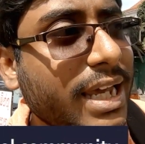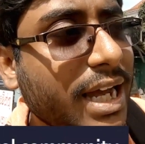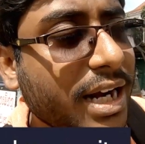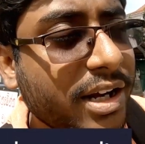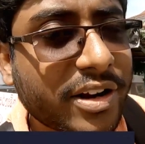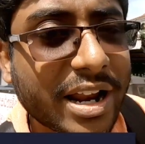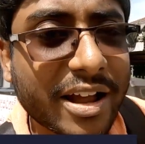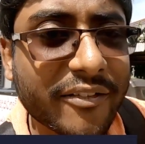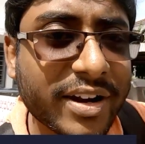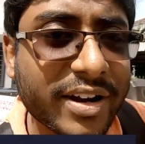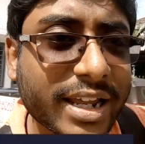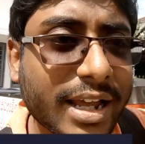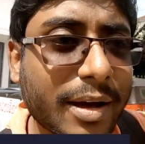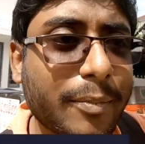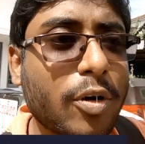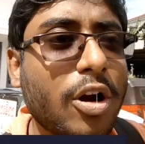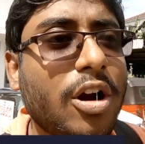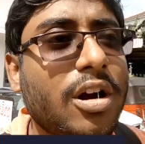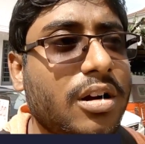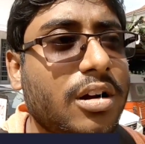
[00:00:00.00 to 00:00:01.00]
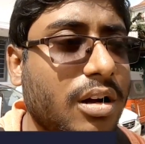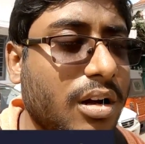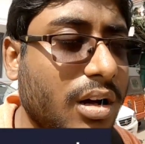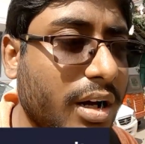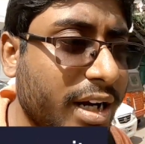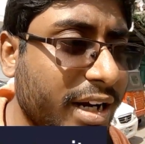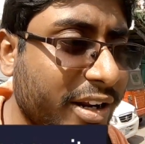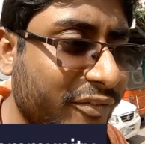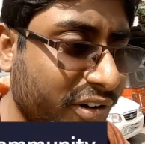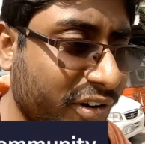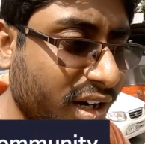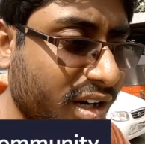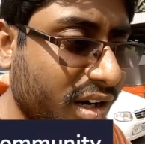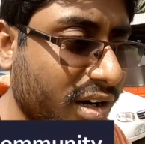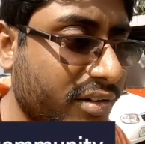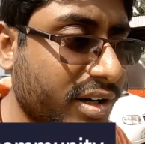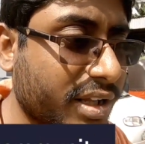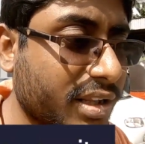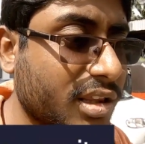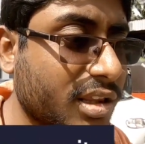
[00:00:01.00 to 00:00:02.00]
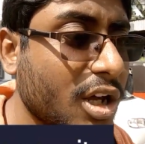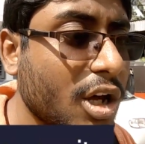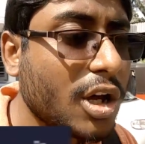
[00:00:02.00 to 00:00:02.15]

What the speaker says: are traveling abroad in different countries.